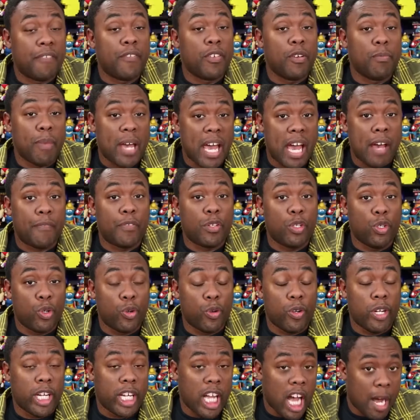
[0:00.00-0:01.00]
I feel bad for you,
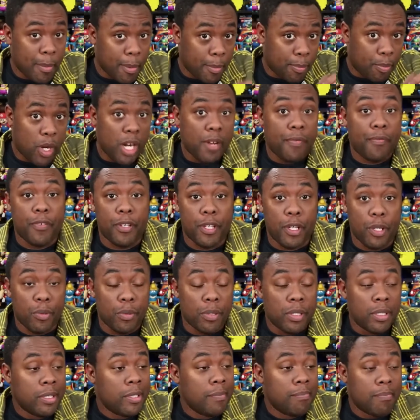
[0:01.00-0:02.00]
Critic. I'm gonna pray for
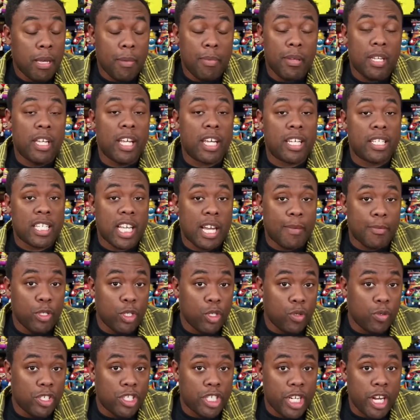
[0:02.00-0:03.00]
you. Maybe the next time
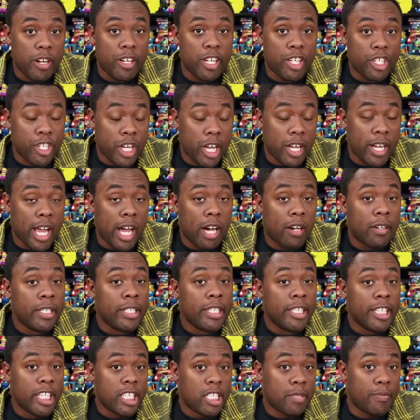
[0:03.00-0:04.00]
you do a charity
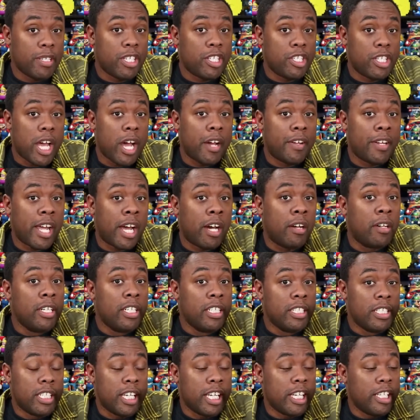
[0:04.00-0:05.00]
shout-out, you should be shouting out
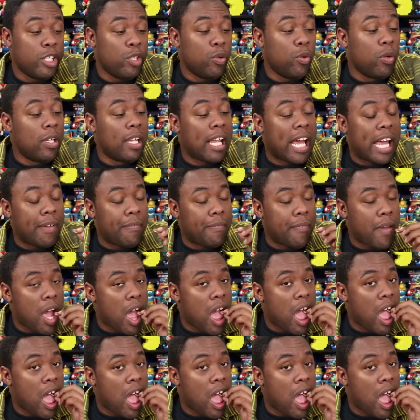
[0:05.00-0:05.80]
to getting you a life.